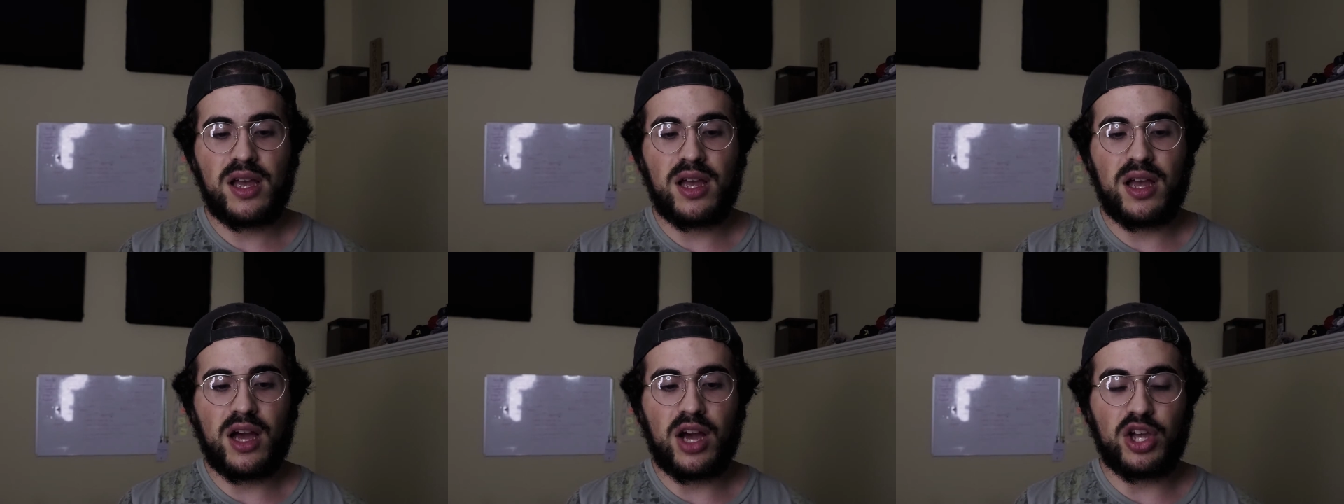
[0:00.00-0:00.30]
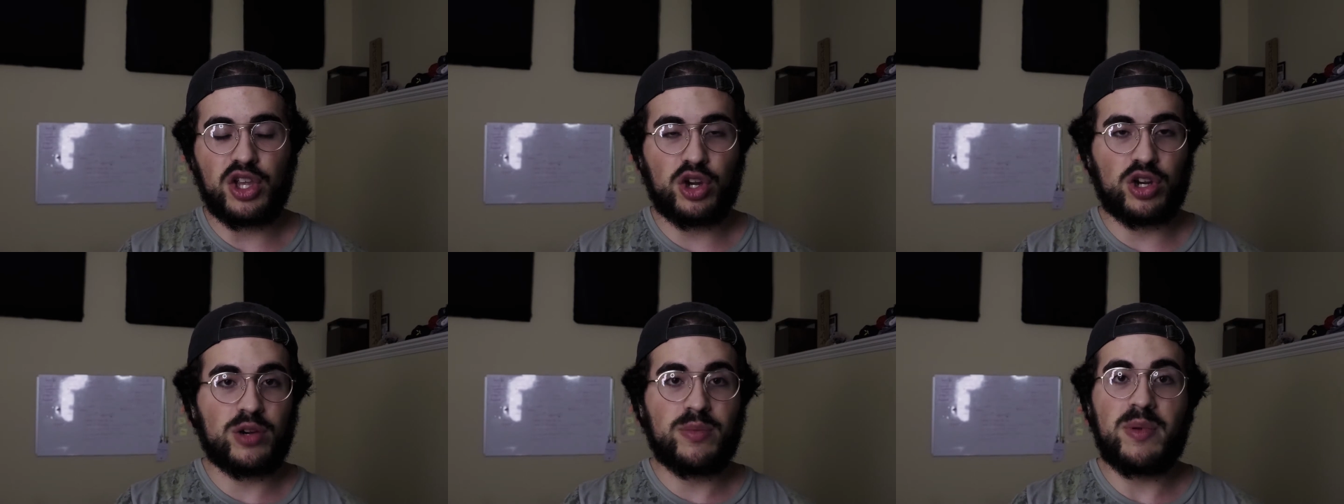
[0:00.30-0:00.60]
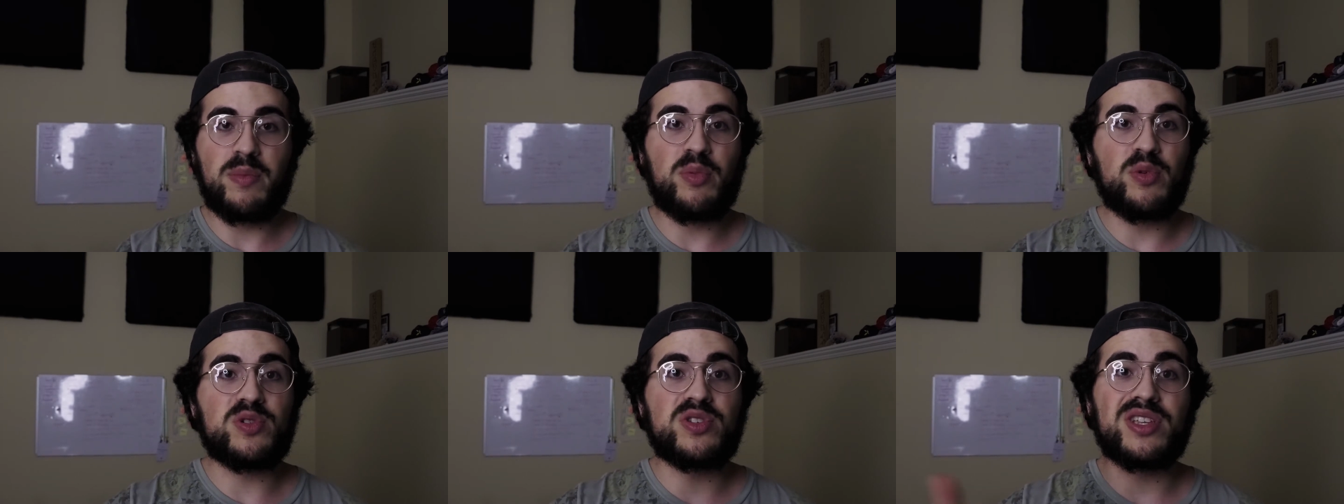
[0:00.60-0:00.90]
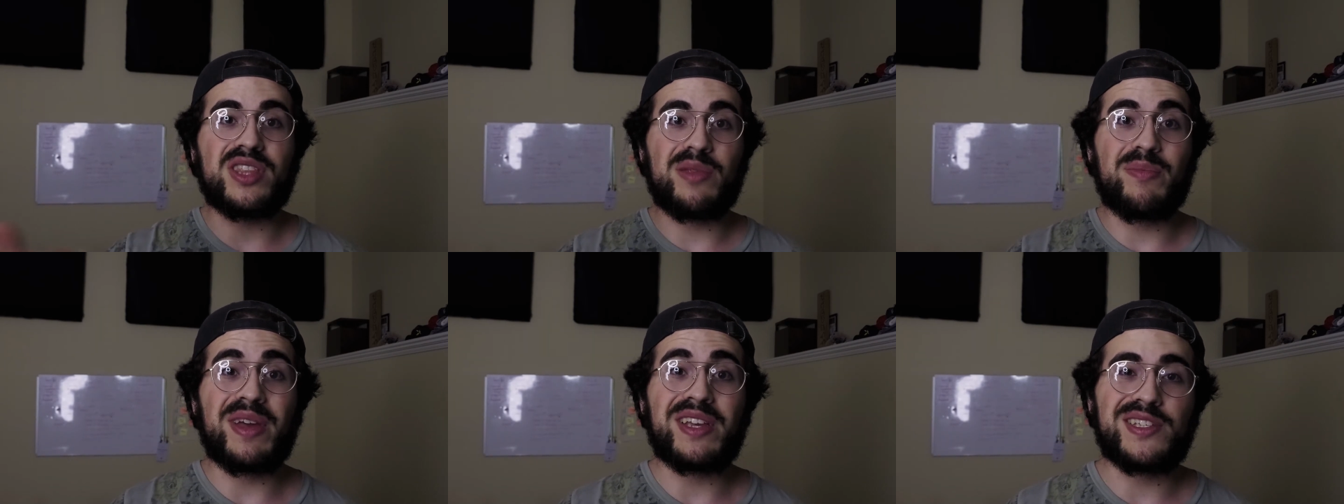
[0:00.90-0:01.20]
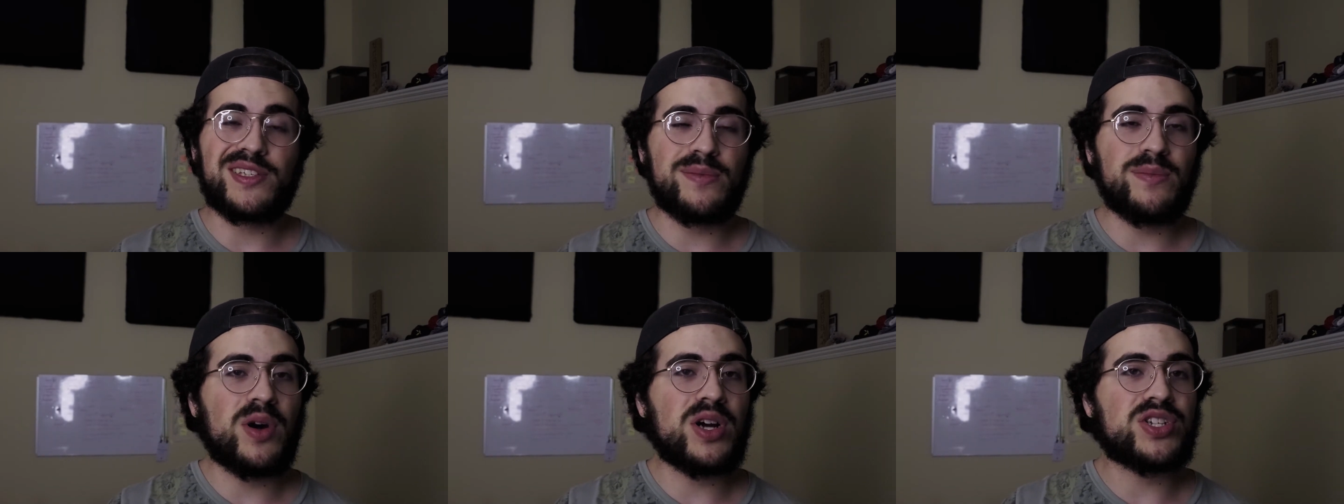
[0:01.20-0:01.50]
You're going to be boosting the bass
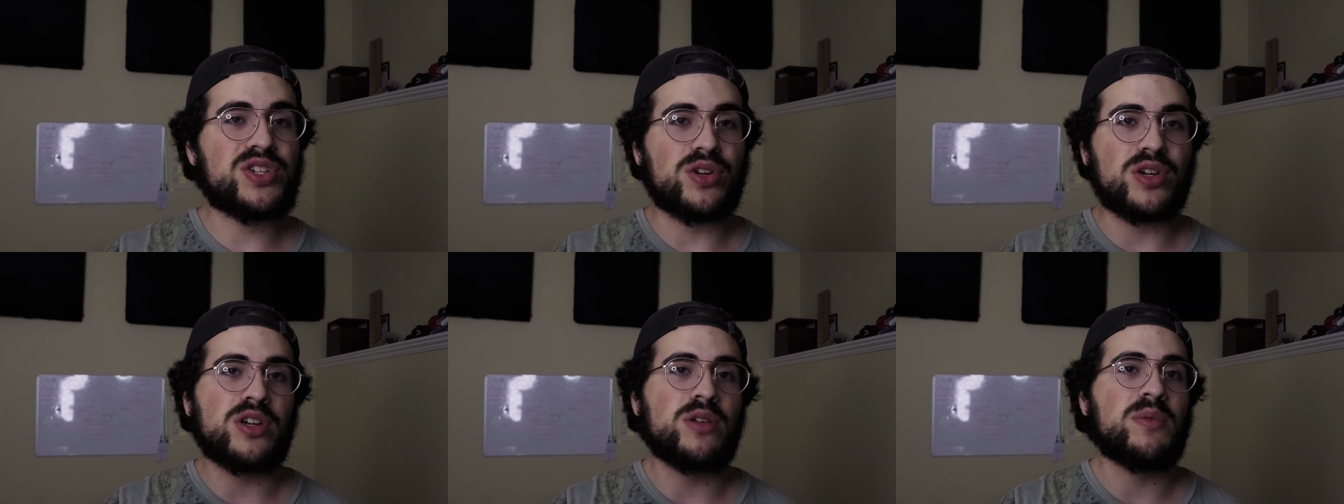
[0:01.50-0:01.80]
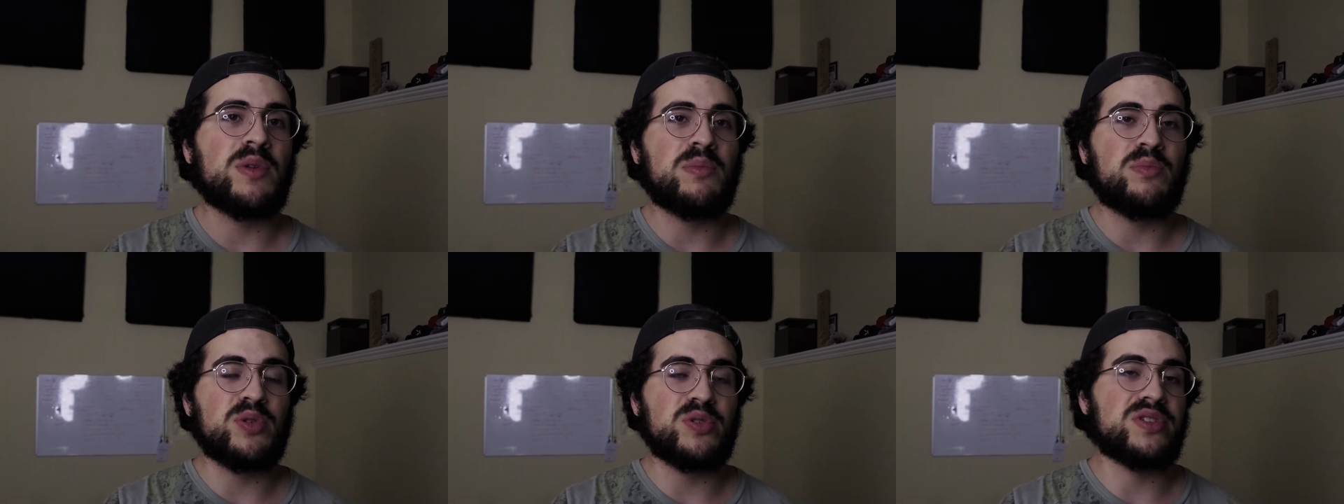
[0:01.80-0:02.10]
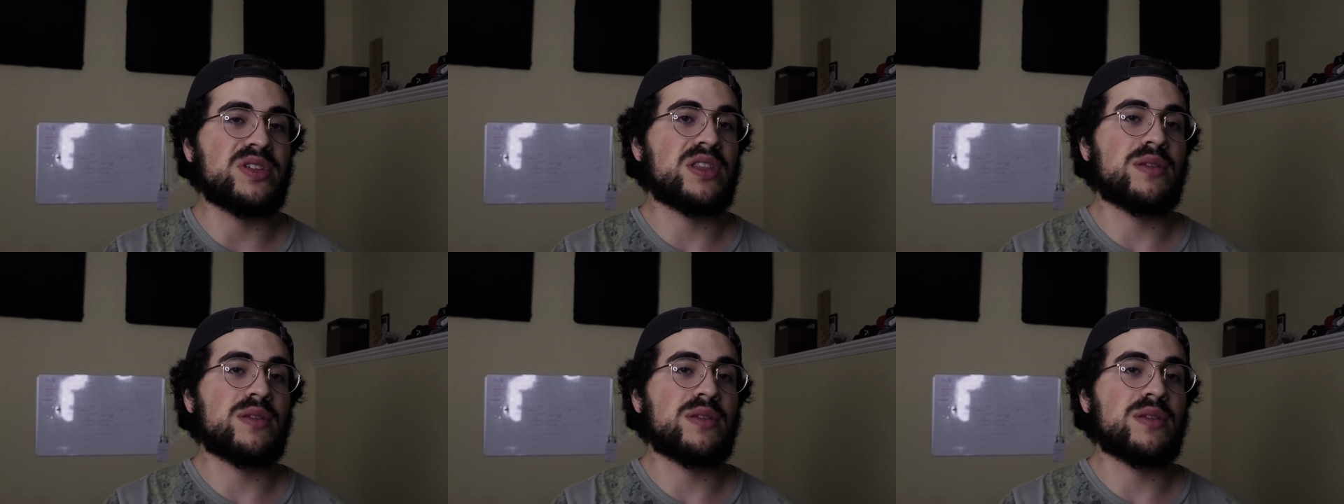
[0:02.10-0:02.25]
too much, you're going to be boosting